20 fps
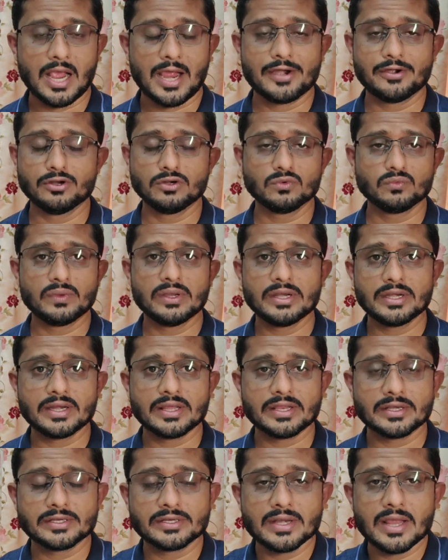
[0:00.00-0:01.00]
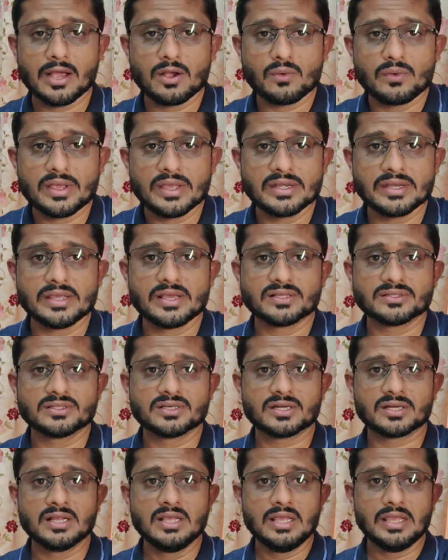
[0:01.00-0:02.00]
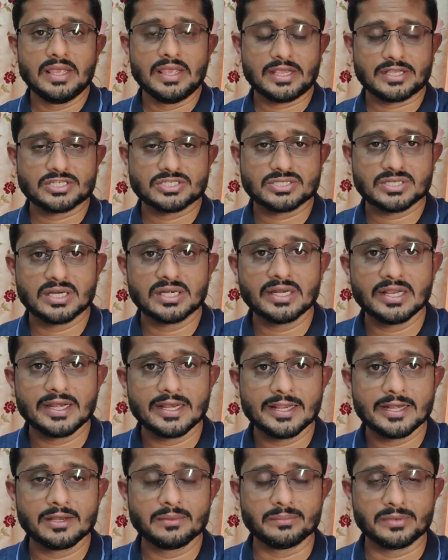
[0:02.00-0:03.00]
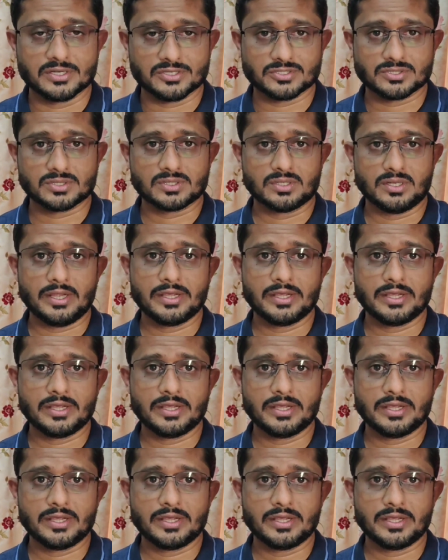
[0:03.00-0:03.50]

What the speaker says: I don't need now any other external elements,